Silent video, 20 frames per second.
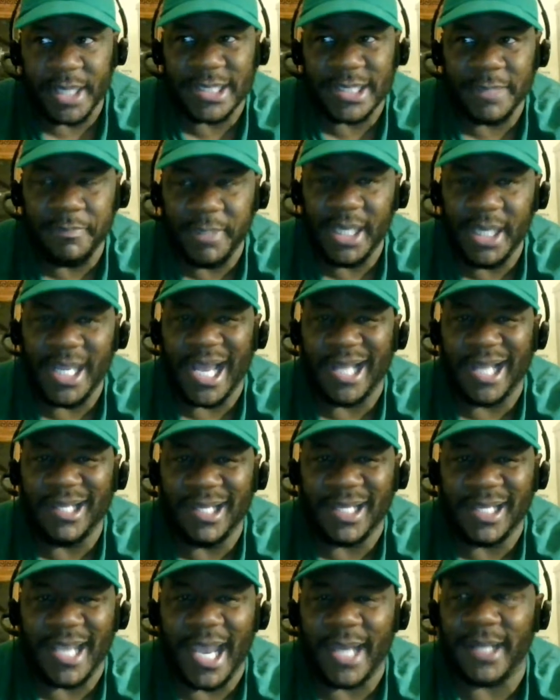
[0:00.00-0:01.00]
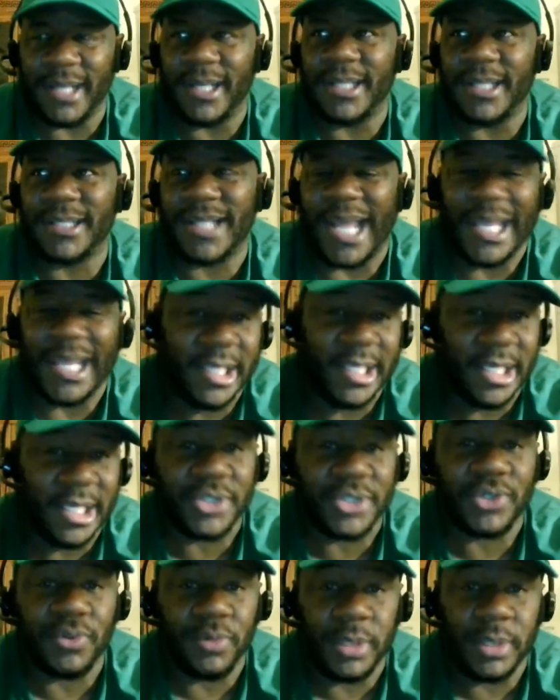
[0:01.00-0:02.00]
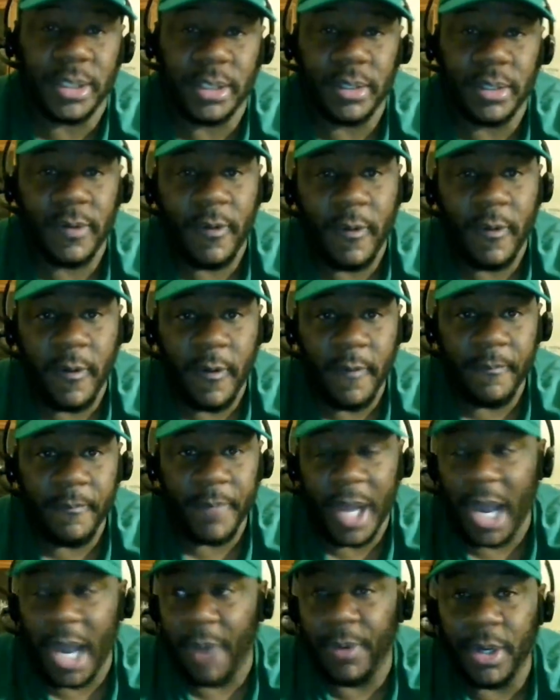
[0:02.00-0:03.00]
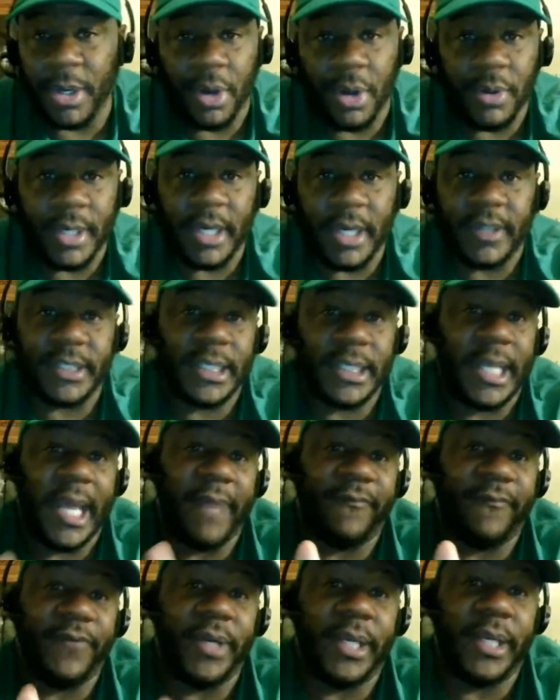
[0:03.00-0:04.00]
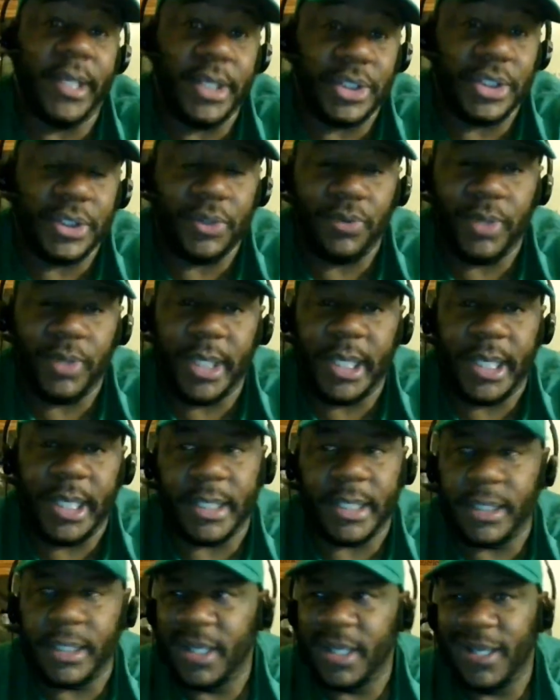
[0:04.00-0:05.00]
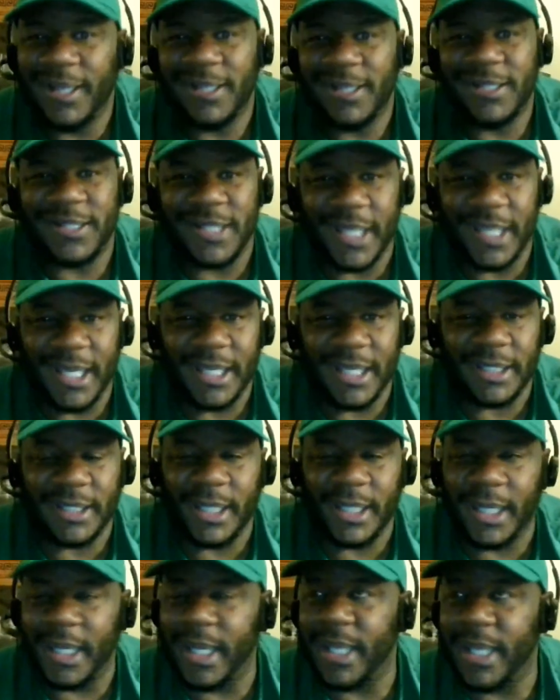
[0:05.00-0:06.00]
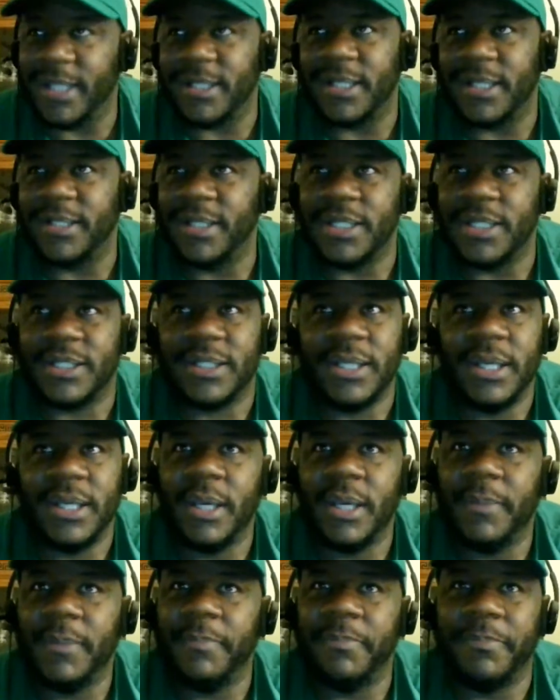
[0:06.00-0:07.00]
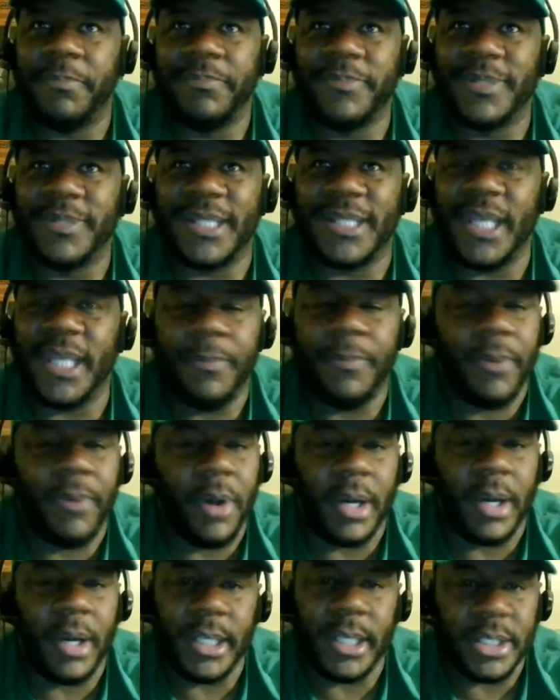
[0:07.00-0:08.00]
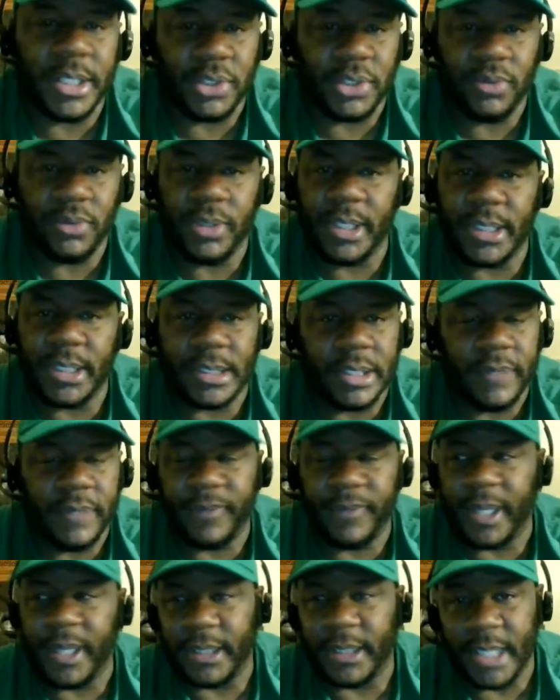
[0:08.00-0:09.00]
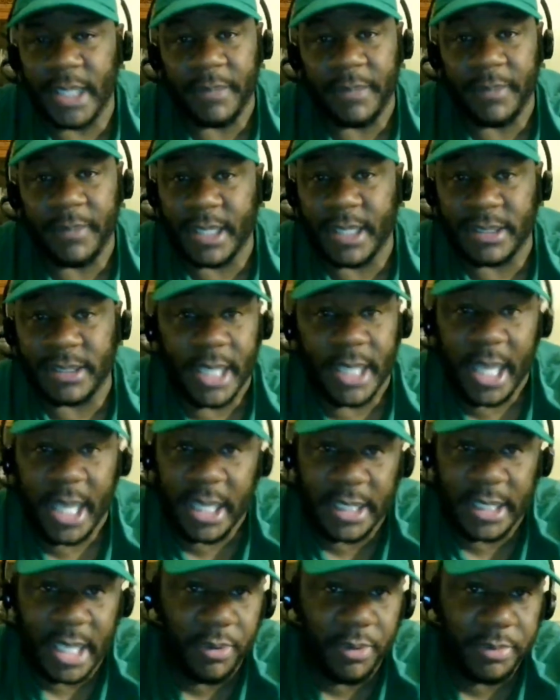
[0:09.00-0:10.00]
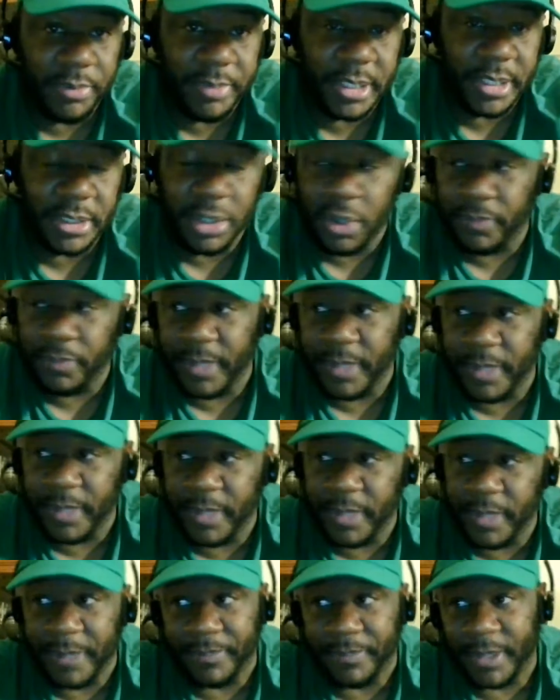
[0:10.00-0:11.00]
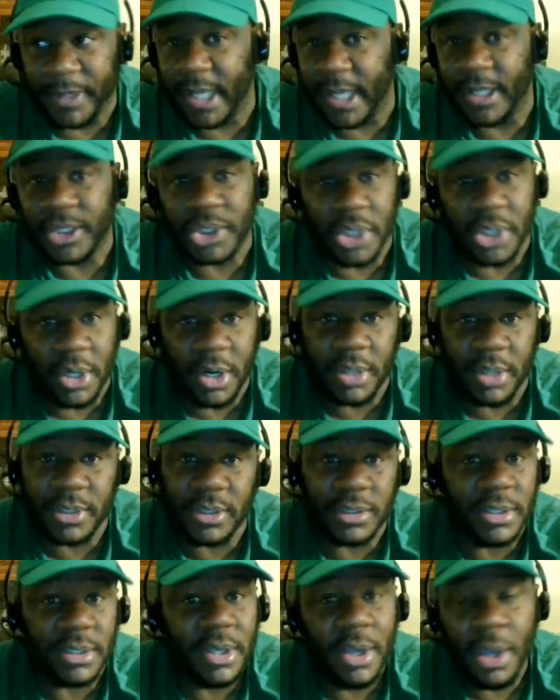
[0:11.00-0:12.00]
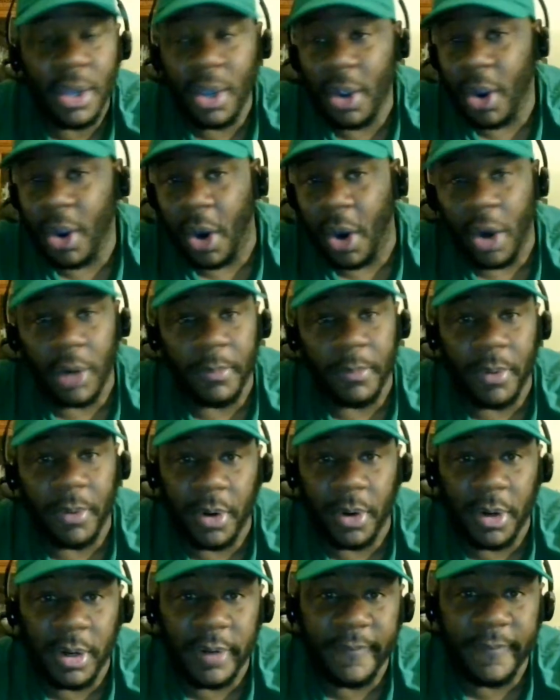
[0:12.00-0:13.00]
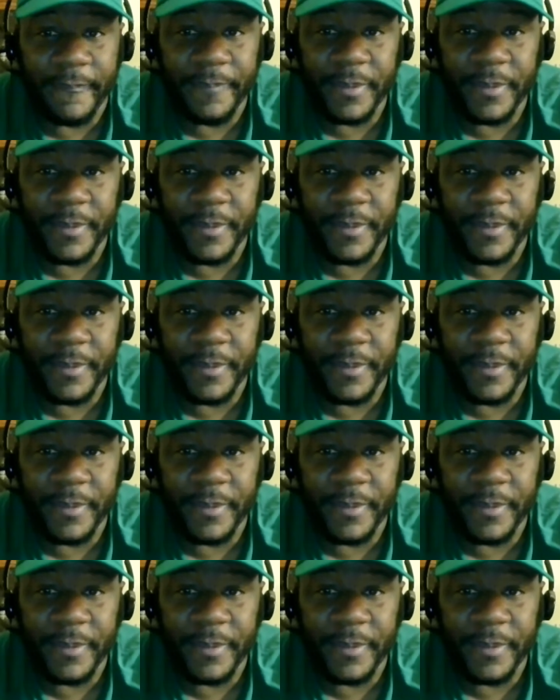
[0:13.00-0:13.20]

to me, I look at it as like history. I would go there to like for history and seeing things and just seeing part of history and stuff like that, man. So that would be dope. They playing the Chargers, Harbaugh,